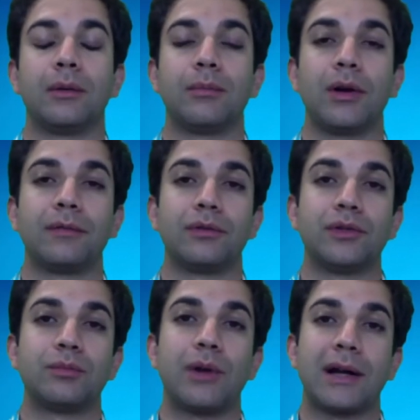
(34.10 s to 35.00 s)

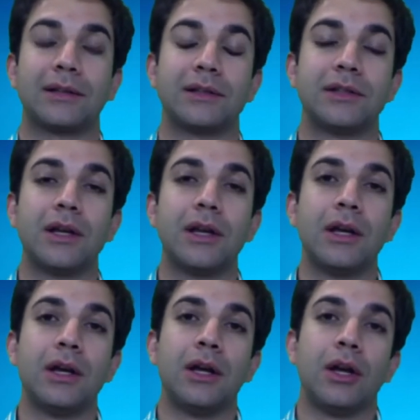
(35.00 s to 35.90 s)
mindfulness practice.
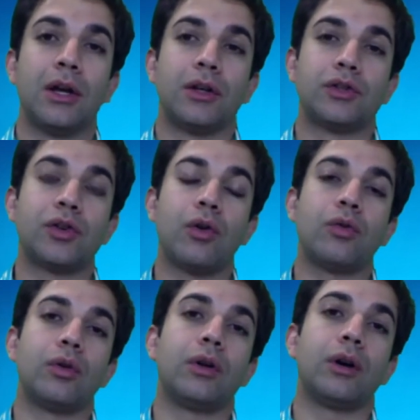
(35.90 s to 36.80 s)

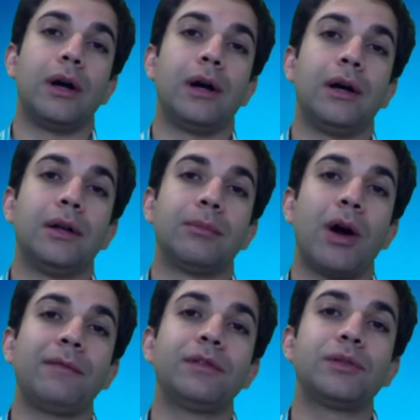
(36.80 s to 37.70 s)
So the
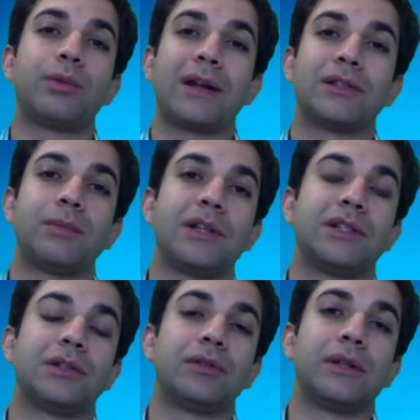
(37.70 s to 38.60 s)
mindfulness practice
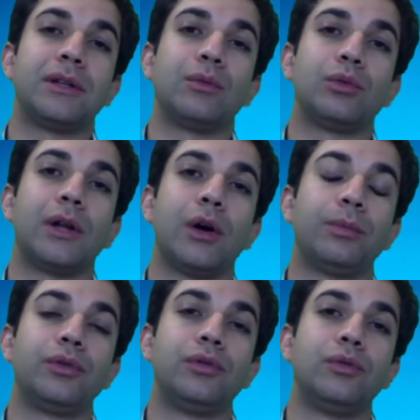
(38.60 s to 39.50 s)
basically will
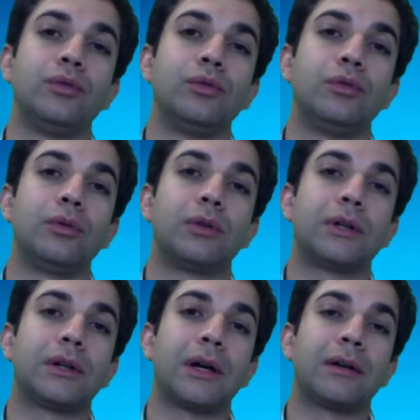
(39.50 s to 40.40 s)
help you
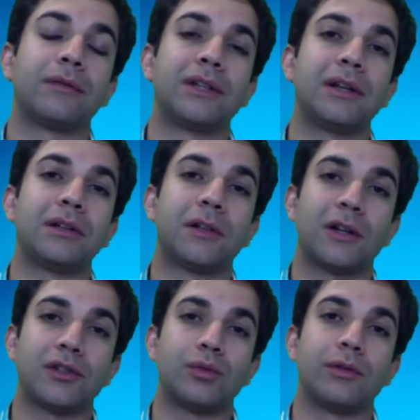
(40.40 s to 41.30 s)
kind of get in
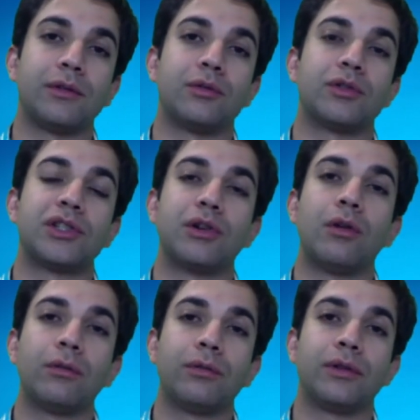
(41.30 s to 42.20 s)
touch with
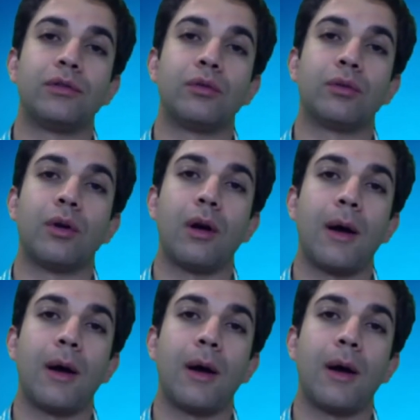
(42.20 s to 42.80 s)
yourself, with your